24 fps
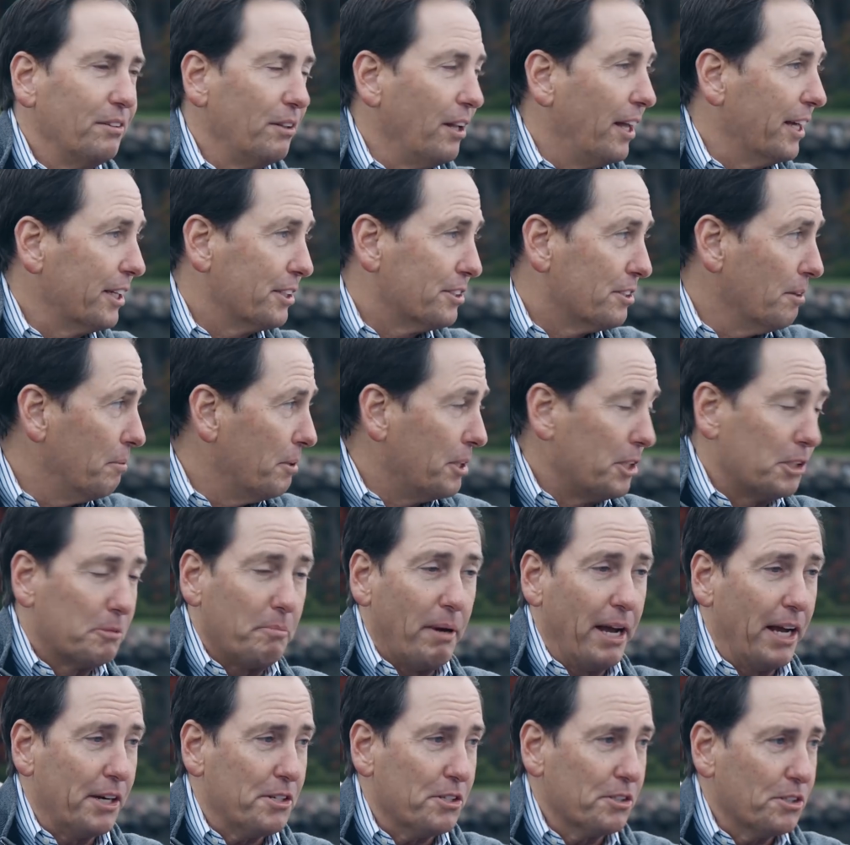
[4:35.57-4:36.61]
like some of these
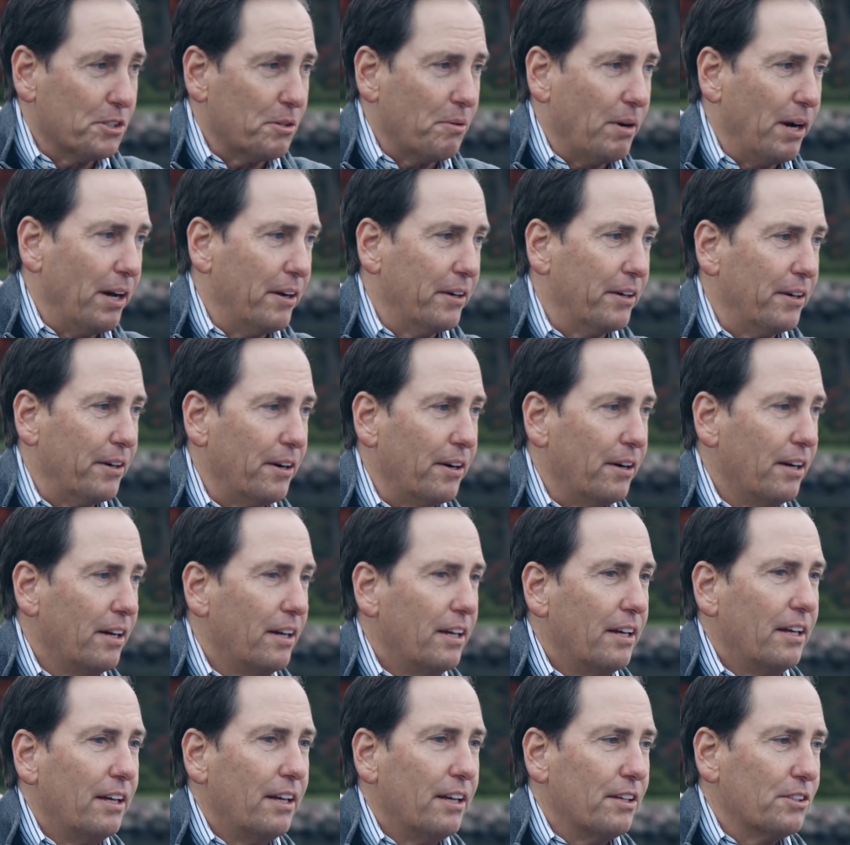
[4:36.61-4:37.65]
mansions around here.
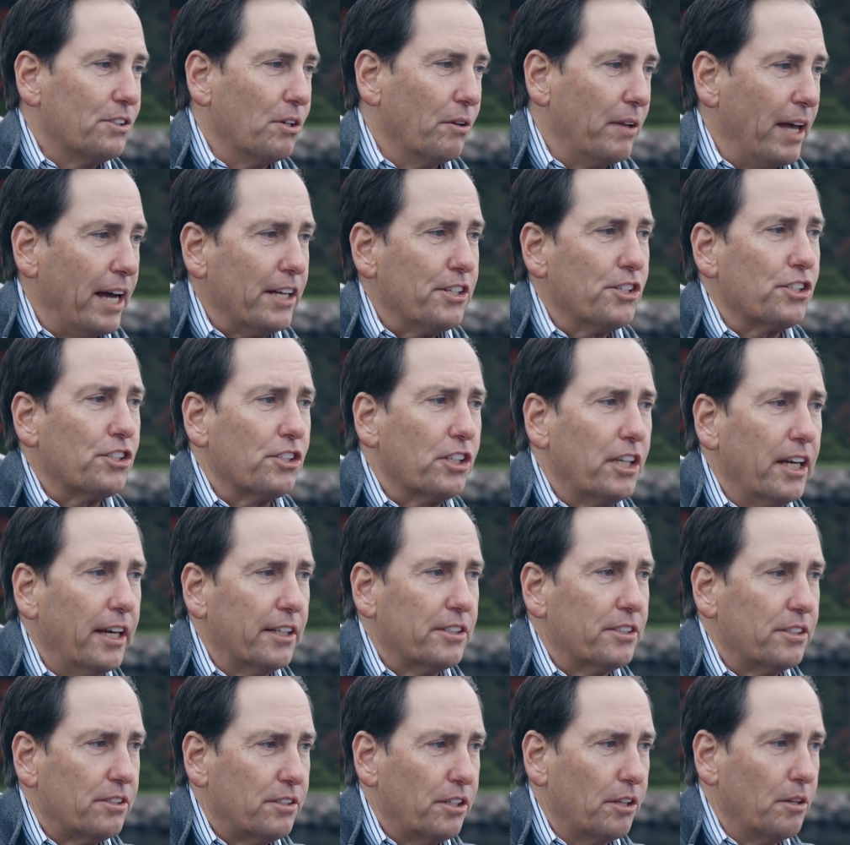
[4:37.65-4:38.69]
So that just
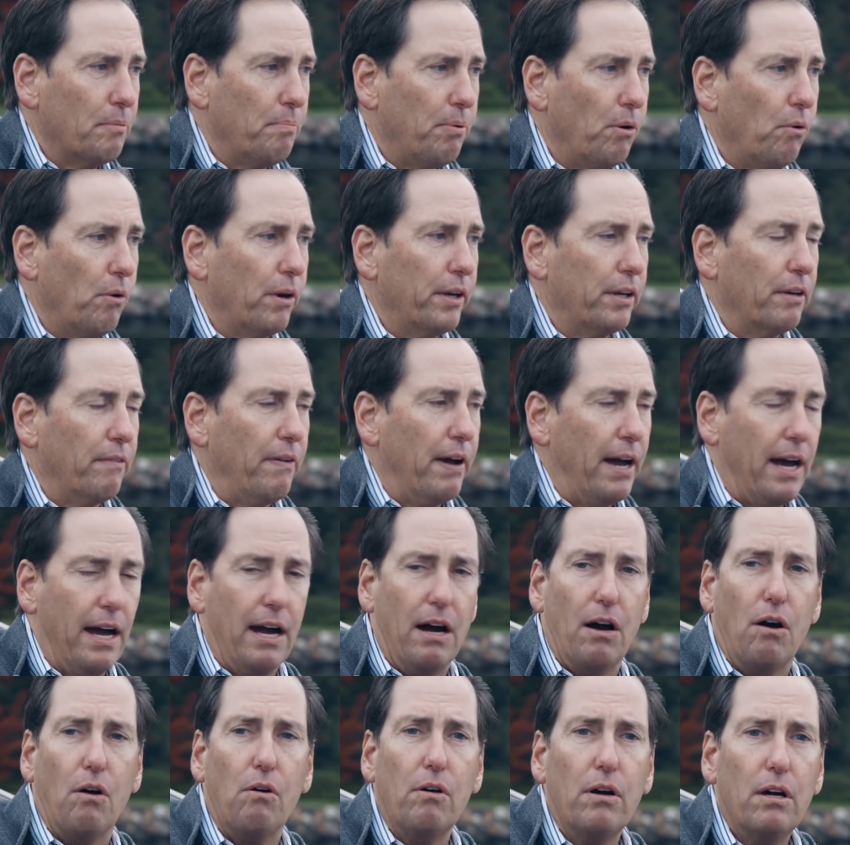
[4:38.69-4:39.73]
gets to the point of
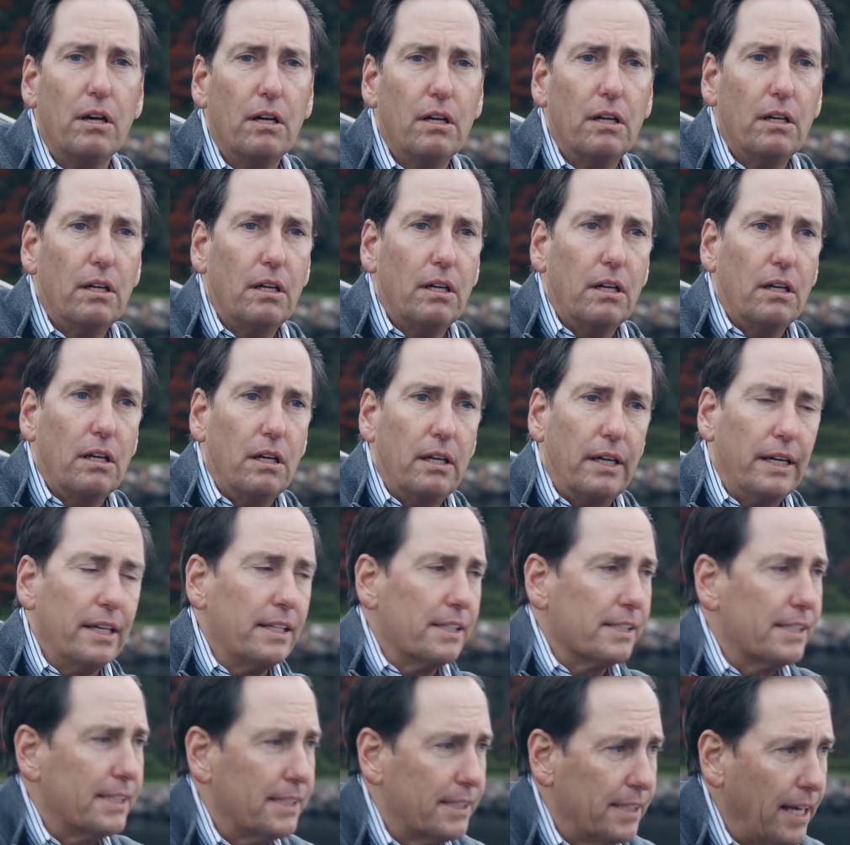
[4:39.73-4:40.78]
how
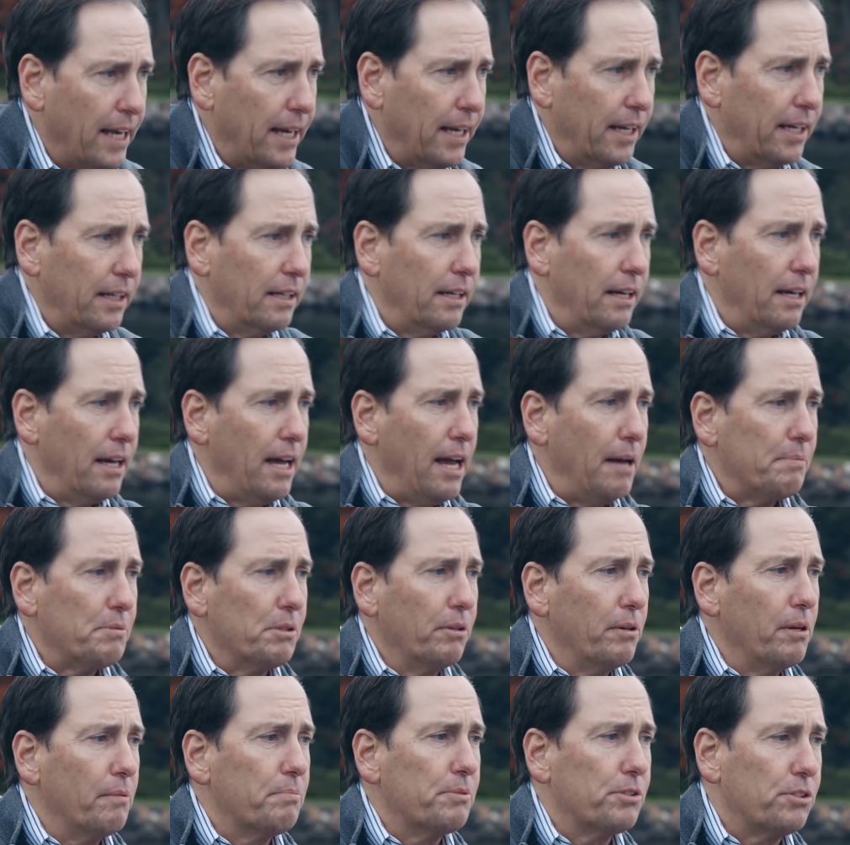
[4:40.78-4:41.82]
insane,
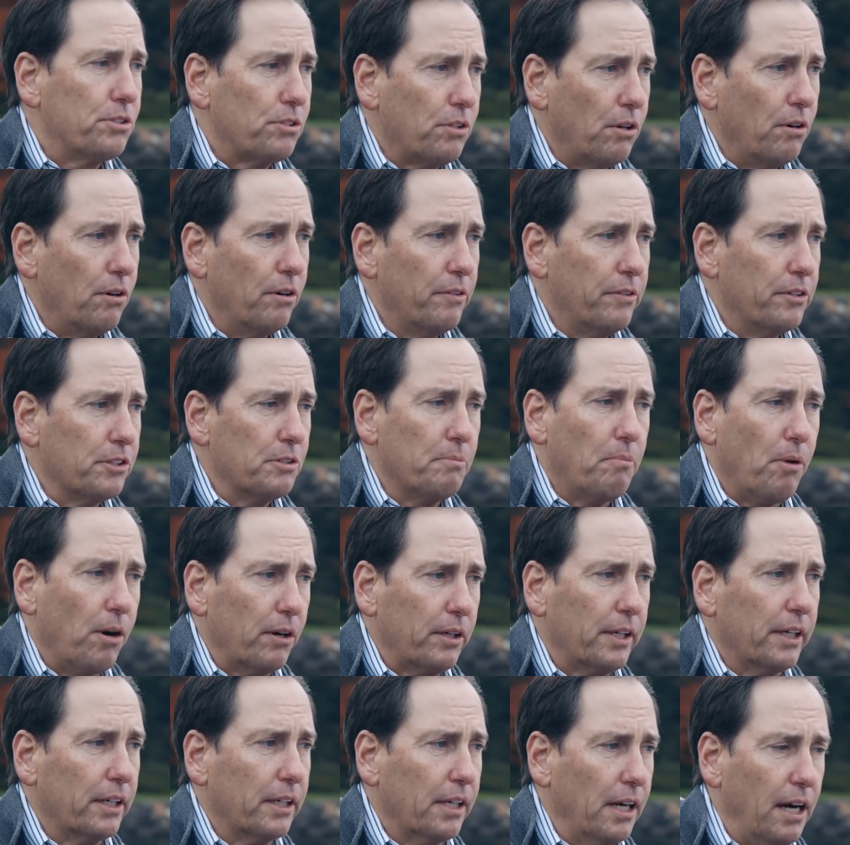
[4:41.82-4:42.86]
absolutely absurd this
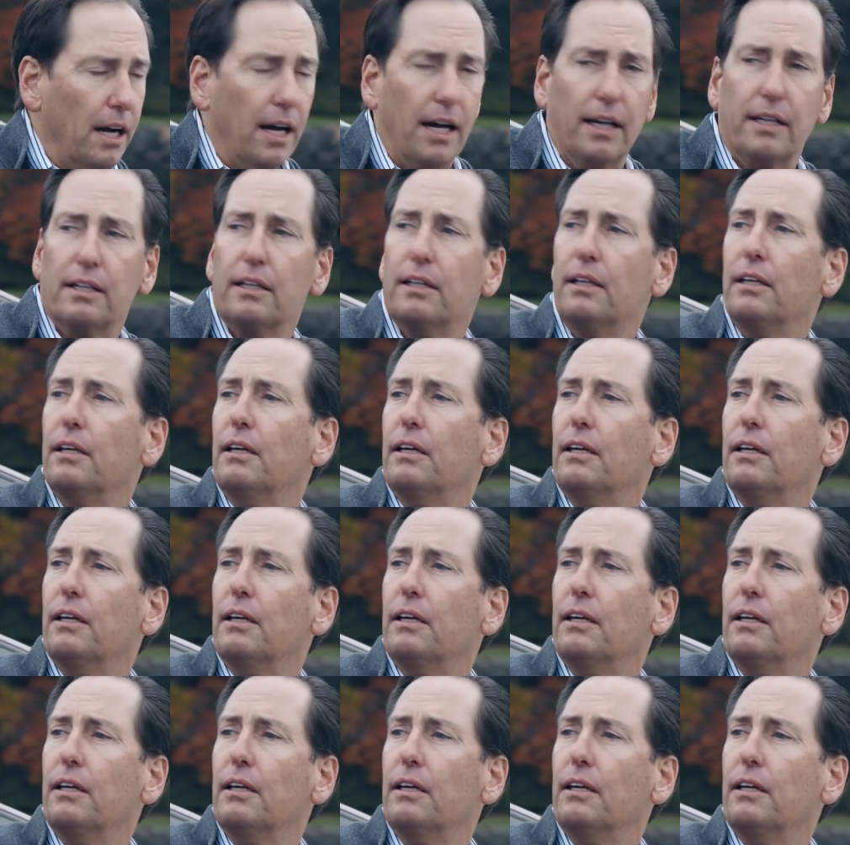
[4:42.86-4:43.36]
market got